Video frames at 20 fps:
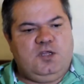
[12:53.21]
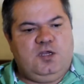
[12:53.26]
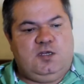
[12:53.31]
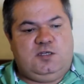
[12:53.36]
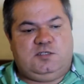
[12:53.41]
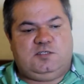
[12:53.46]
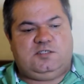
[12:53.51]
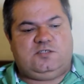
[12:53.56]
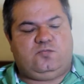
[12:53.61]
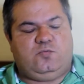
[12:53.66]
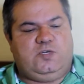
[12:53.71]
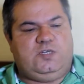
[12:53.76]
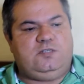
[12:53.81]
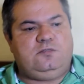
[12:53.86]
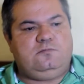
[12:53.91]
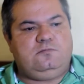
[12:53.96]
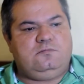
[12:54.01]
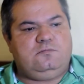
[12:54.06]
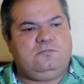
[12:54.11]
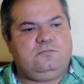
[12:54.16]
It's sweet.
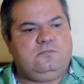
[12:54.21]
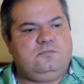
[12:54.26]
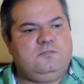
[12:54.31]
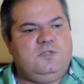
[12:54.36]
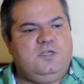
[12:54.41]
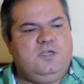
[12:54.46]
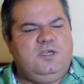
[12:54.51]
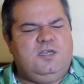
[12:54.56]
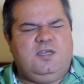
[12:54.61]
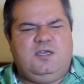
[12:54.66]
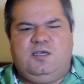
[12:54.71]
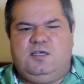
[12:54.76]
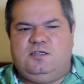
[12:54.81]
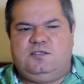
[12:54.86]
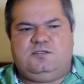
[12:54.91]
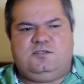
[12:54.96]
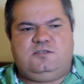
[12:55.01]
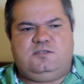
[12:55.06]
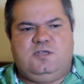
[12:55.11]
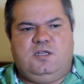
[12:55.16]

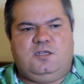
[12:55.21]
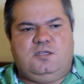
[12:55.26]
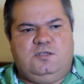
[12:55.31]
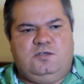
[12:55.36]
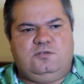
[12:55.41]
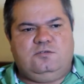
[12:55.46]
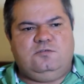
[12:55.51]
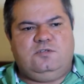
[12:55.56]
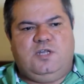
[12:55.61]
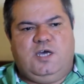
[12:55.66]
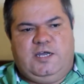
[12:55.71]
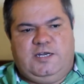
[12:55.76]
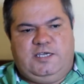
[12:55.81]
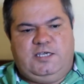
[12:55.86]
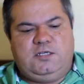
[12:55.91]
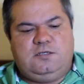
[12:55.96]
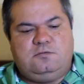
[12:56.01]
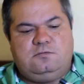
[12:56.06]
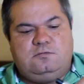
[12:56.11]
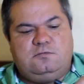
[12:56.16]
It's a little
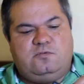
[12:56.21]
nutty,